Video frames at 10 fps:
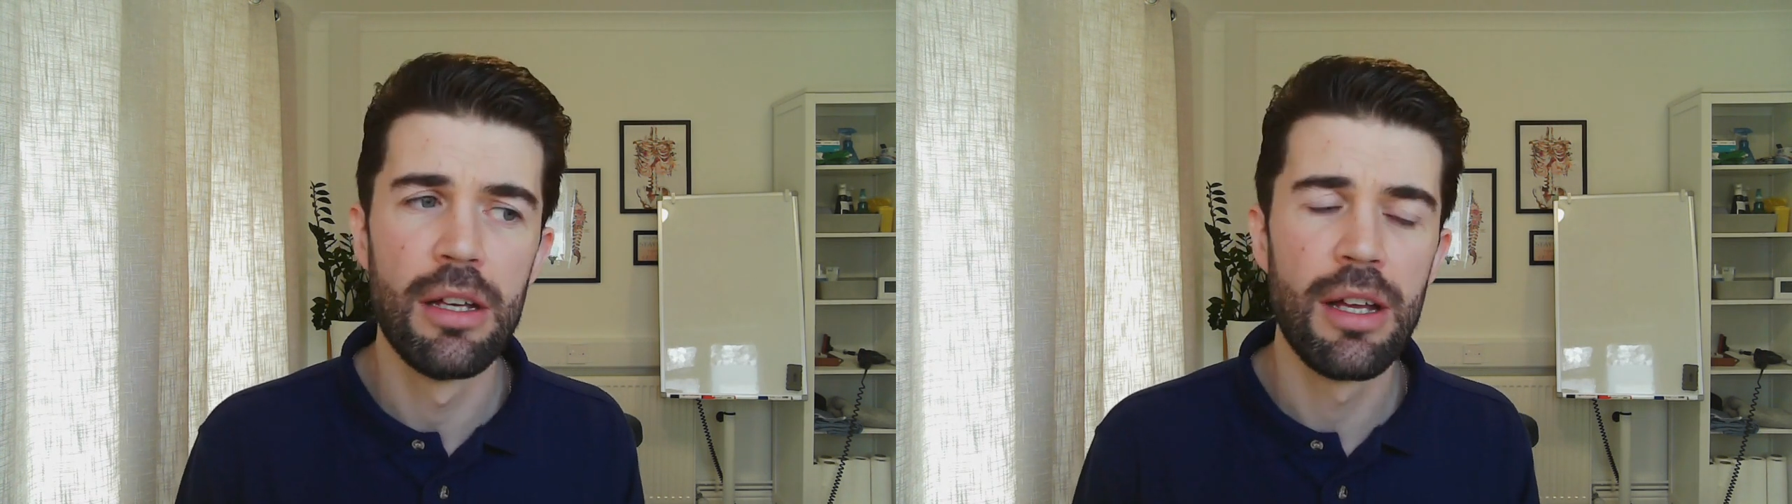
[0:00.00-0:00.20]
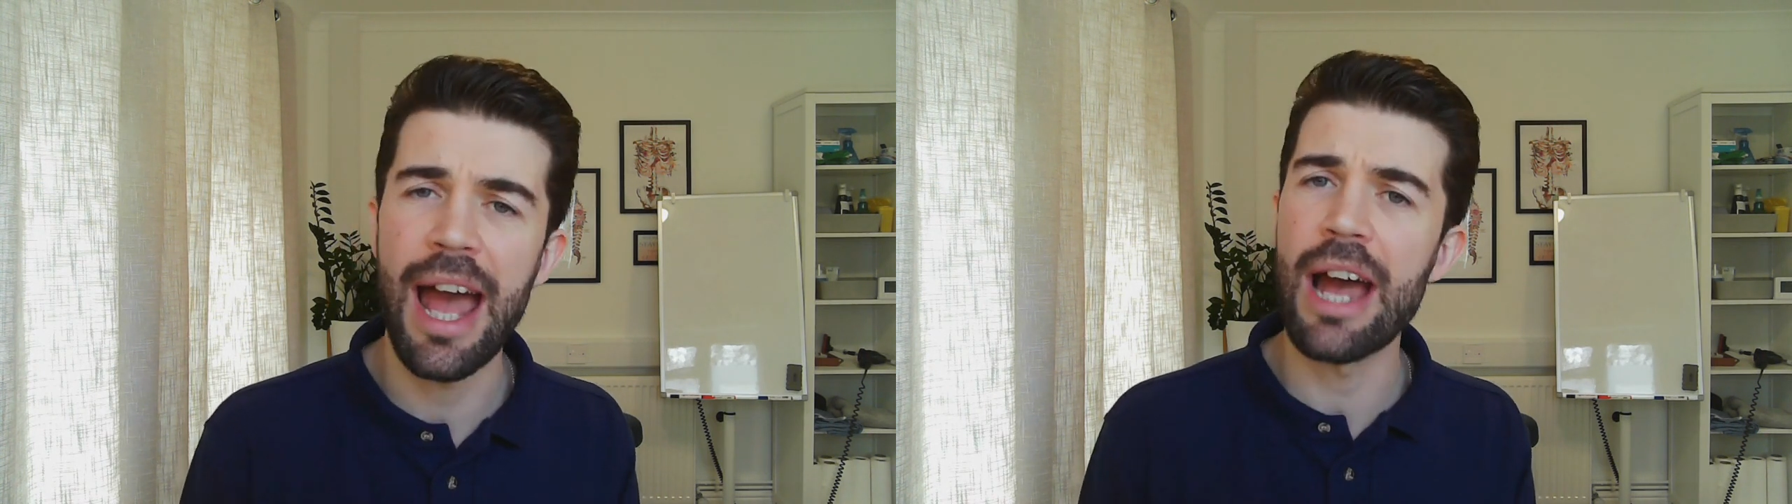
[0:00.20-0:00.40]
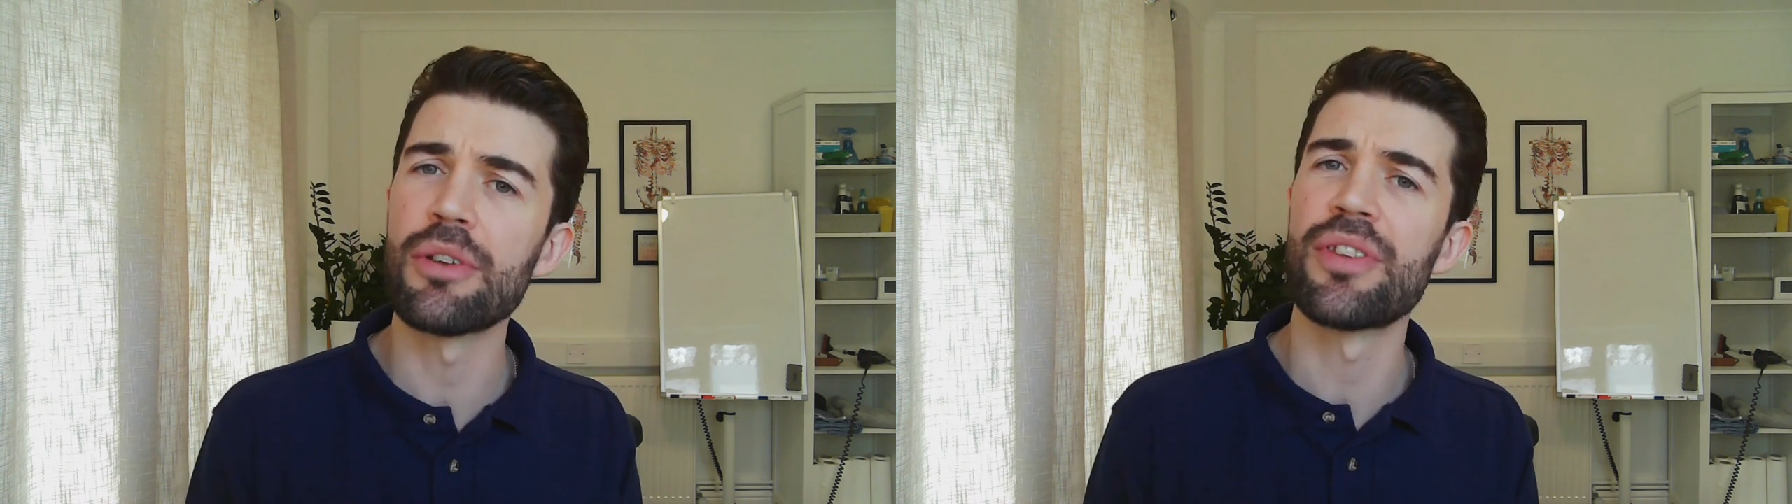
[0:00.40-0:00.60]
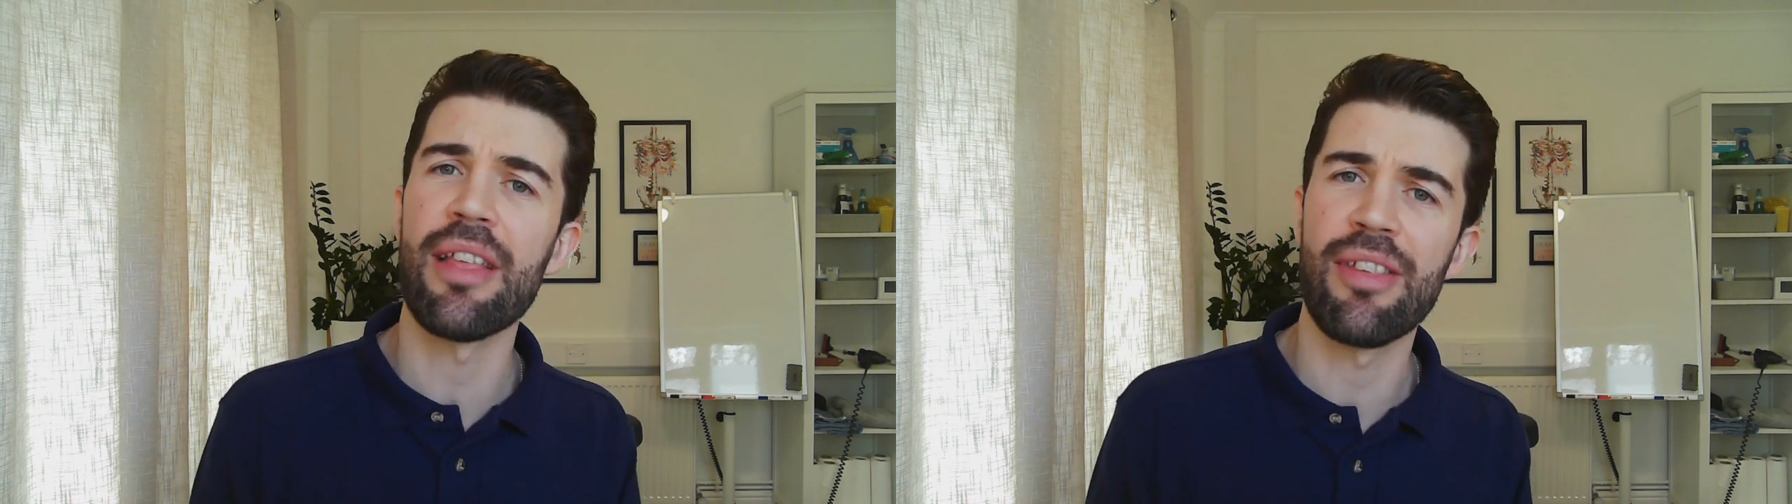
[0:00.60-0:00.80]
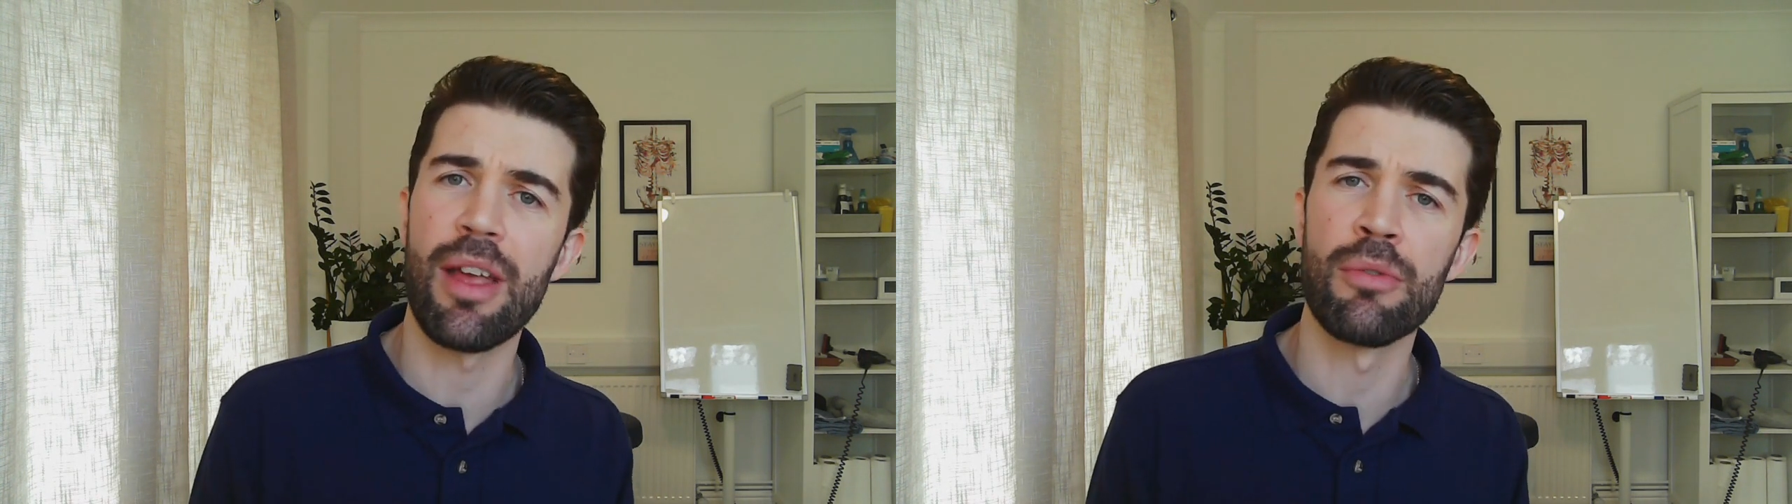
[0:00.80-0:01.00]
How does that
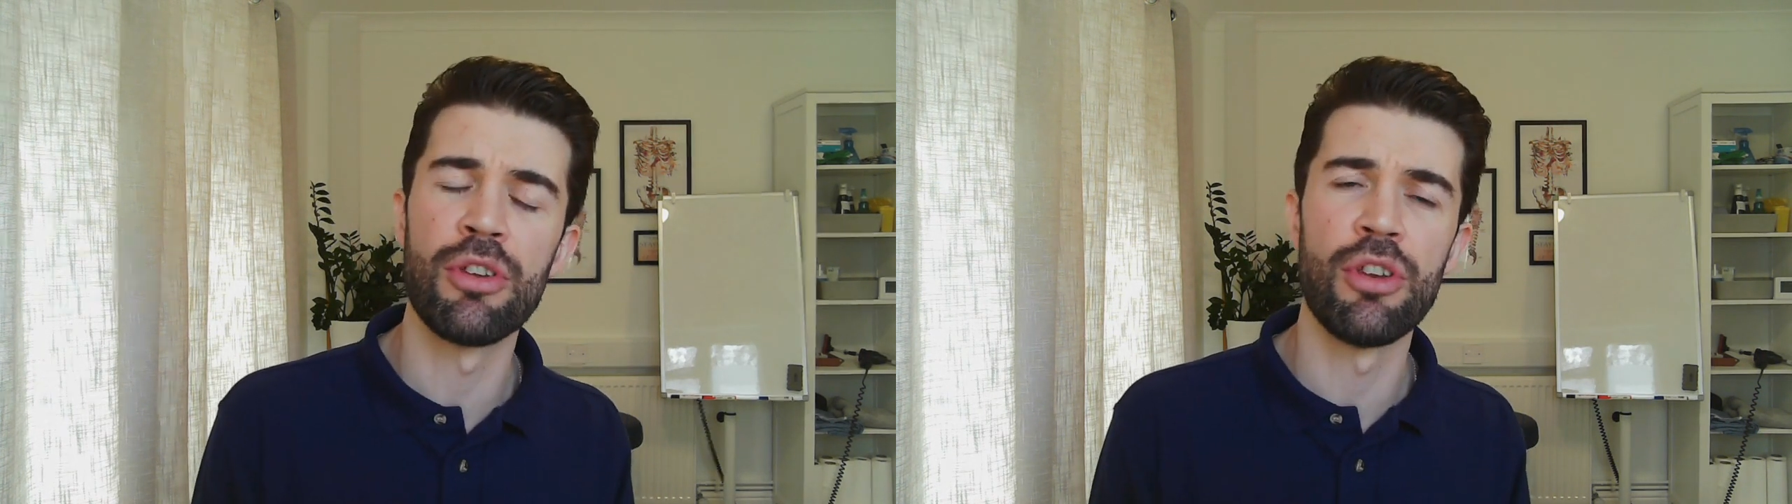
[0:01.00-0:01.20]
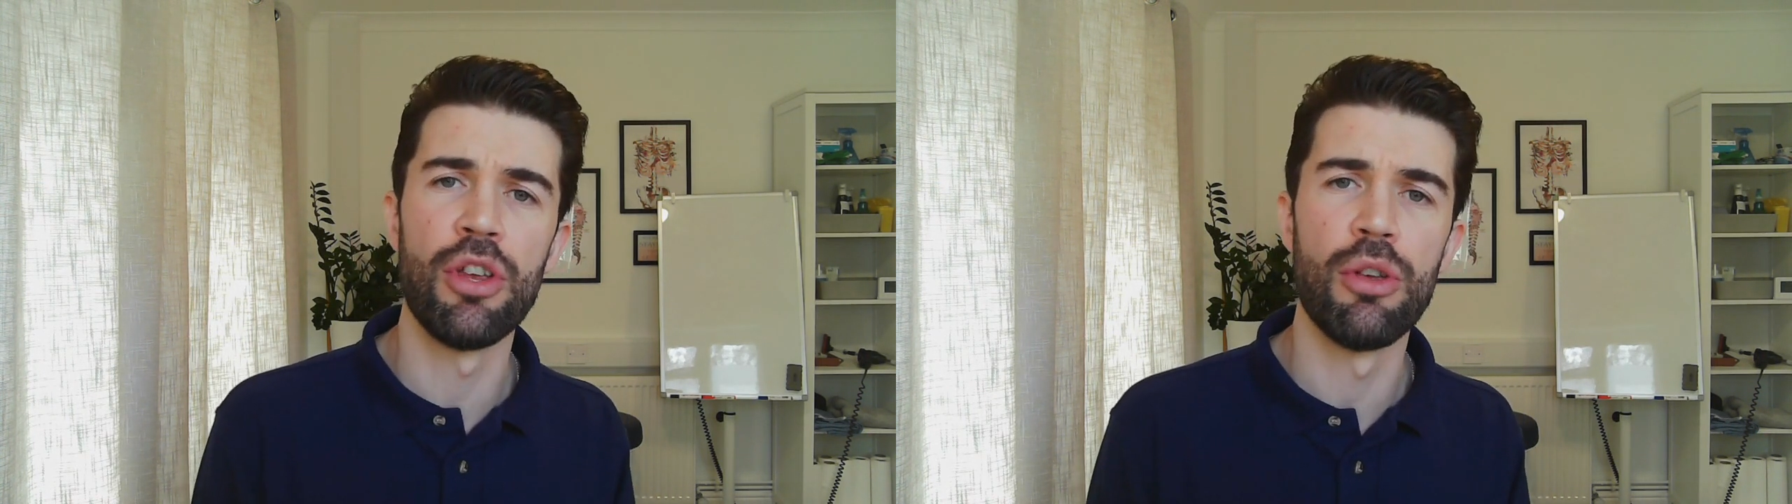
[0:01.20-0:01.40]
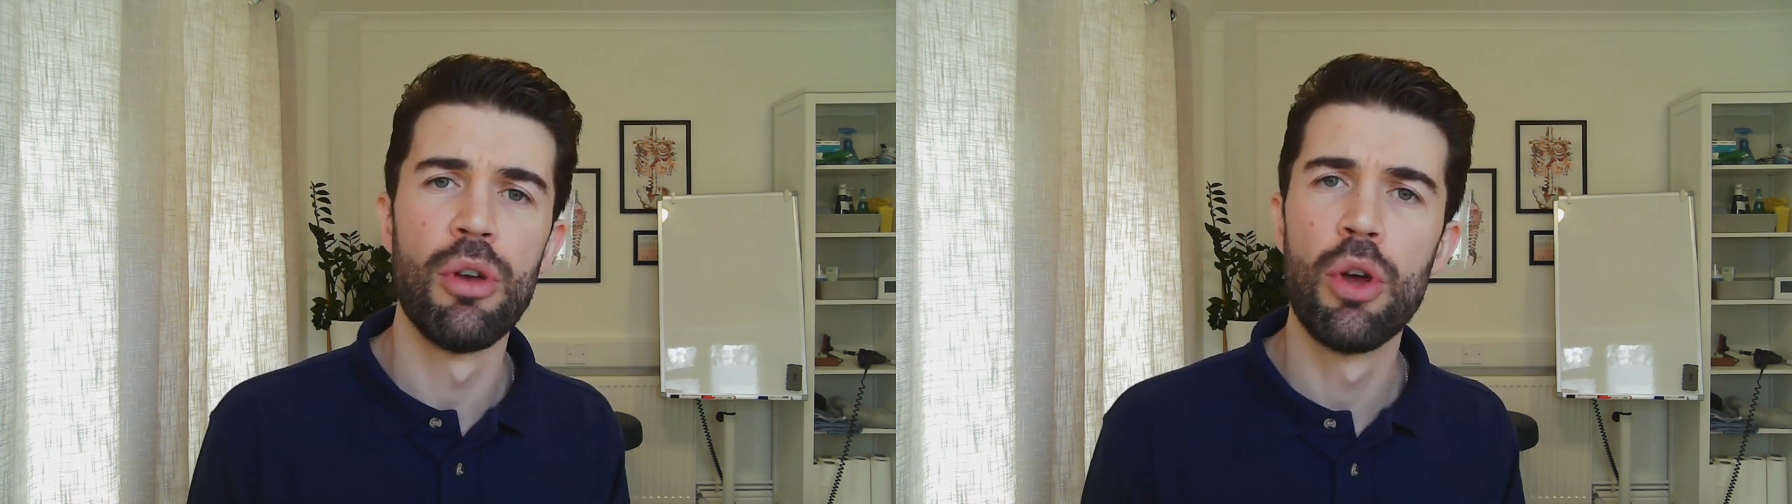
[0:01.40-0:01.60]
sound to you?